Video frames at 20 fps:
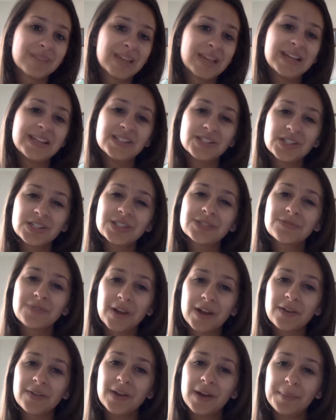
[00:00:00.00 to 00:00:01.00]
he's just
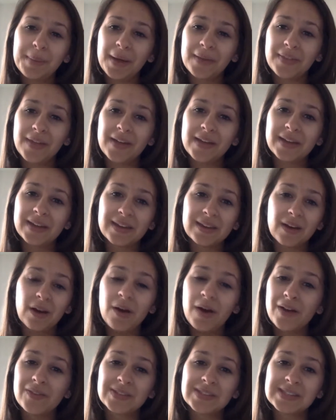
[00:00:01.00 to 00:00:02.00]
very real about that. Like, oh,
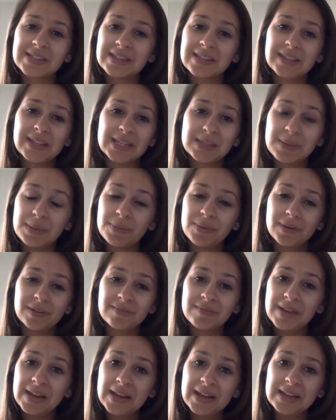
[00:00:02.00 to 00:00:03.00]
I haven't seen these people
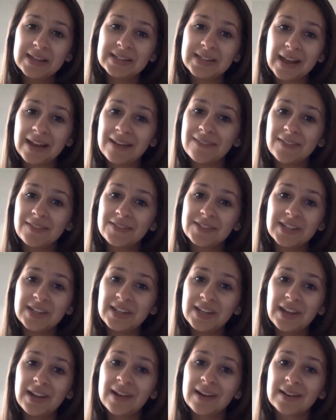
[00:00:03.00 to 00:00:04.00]
in 10,
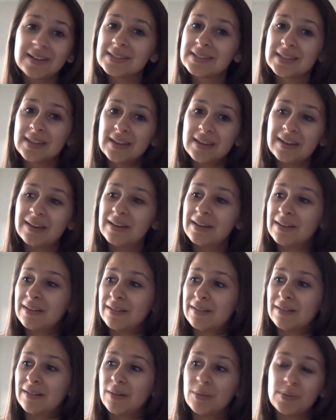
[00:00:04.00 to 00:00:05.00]
15 years.
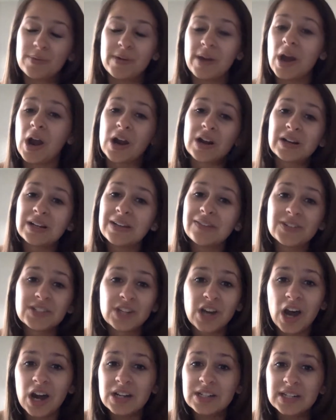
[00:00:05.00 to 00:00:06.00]
We hardly even
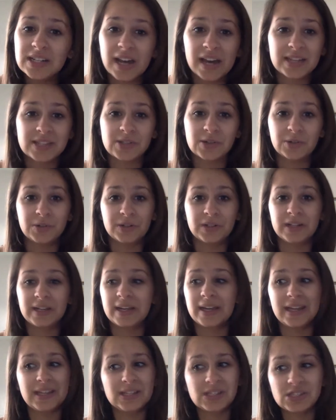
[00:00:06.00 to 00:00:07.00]
talked in high school.
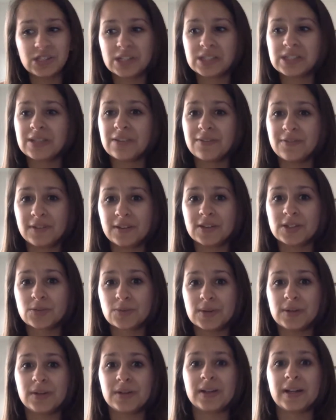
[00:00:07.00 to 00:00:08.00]
Like, it feels
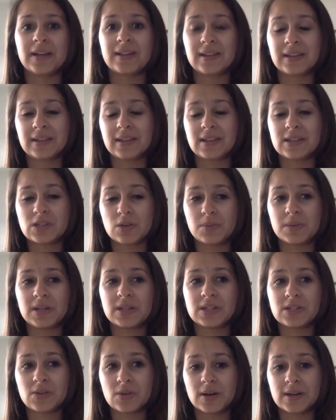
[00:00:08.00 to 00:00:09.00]
real, and I think that so
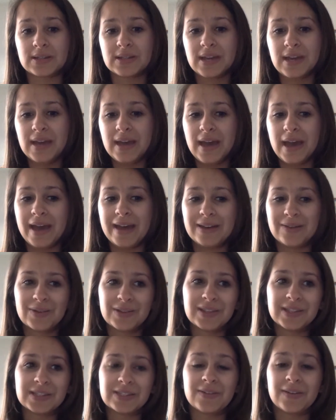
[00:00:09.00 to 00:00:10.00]
many stories end
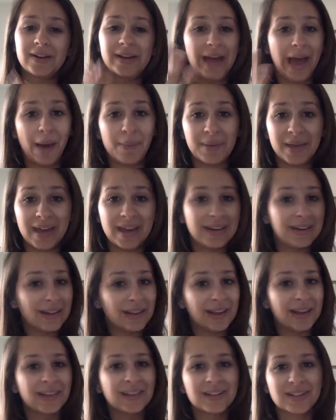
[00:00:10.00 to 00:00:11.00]
with this very happy
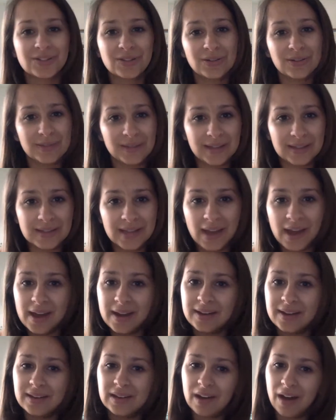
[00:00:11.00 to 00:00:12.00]
ending. And the truth is,
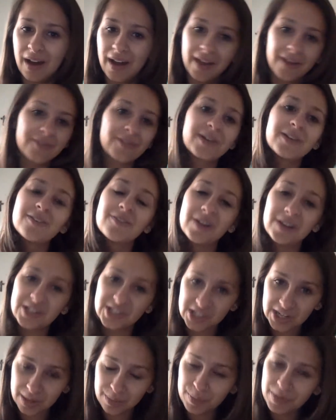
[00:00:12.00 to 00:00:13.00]
not every
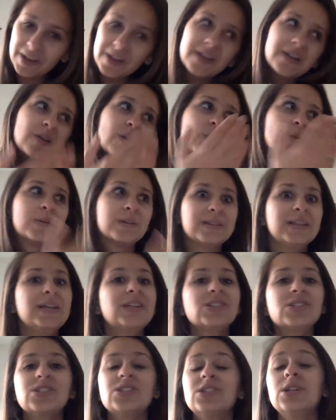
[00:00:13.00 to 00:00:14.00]
friendship or
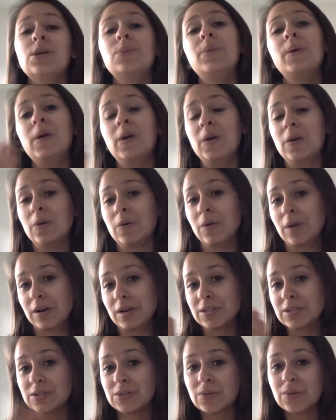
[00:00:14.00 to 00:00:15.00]
relationship or
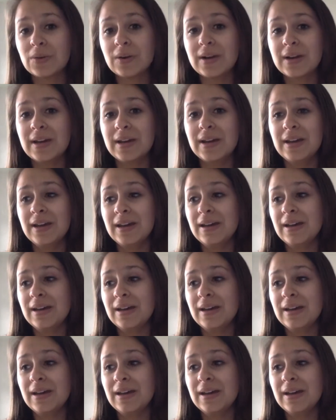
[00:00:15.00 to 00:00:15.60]
story